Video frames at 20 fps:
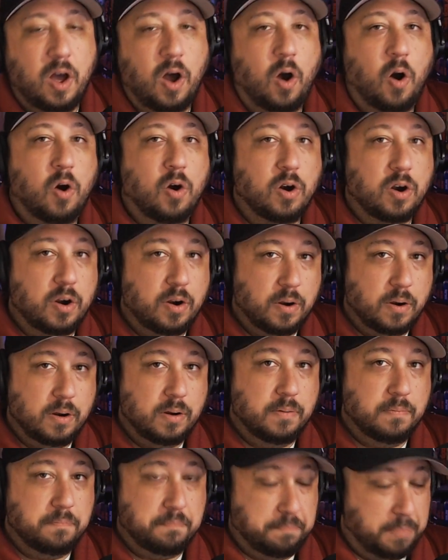are
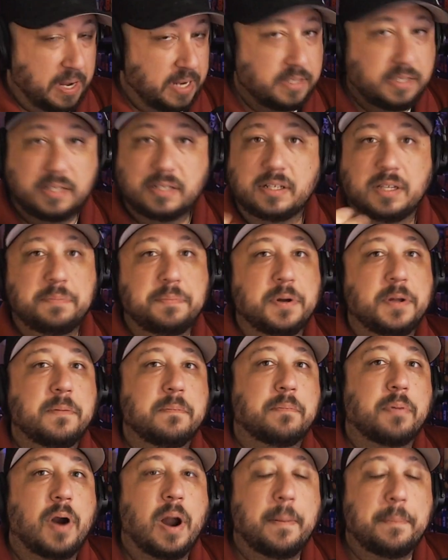basically putting
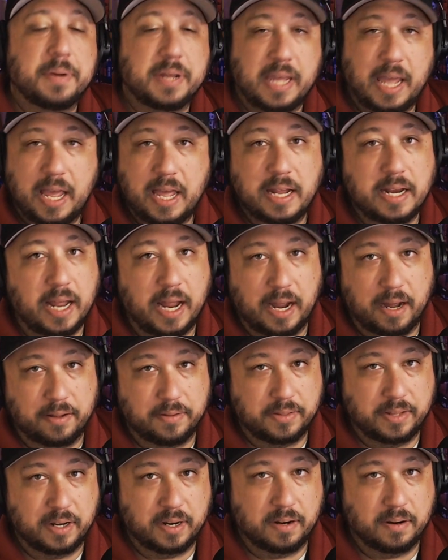propaganda out
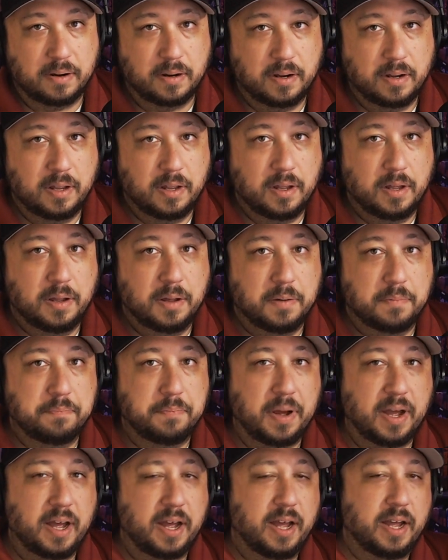there
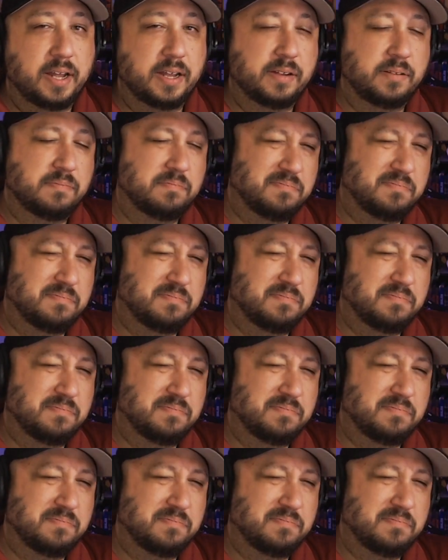by